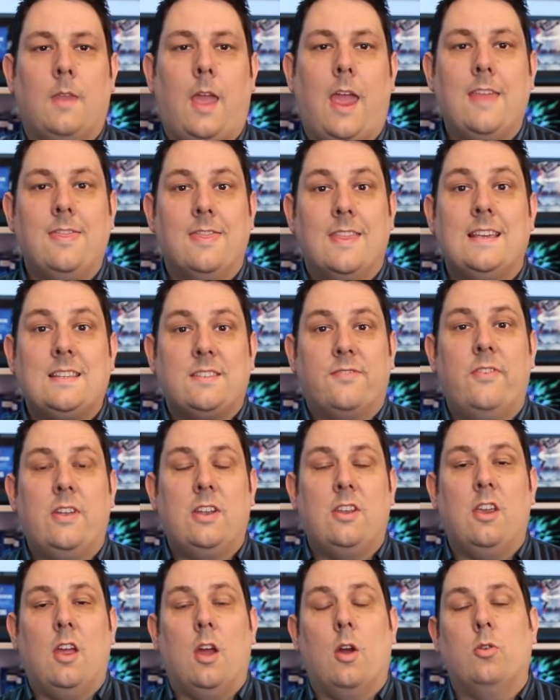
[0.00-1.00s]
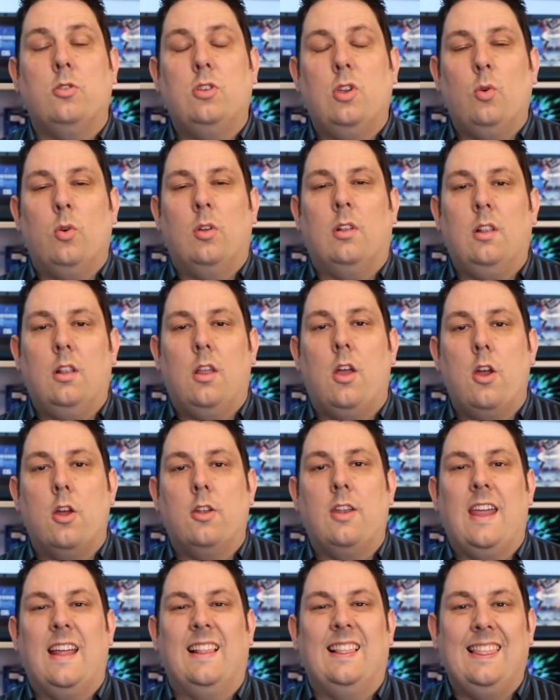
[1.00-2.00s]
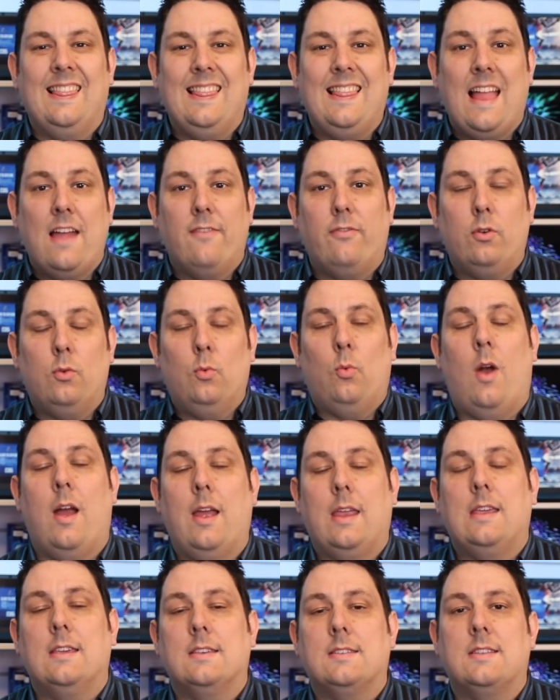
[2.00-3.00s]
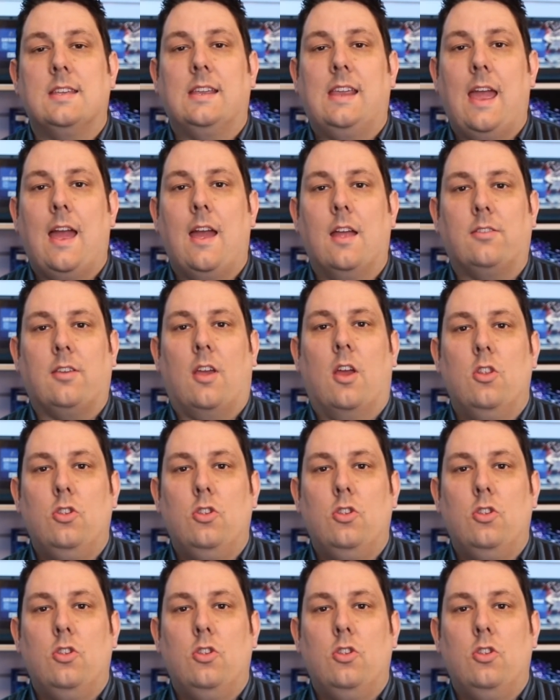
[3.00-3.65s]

In this video, you will learn 11 ways to get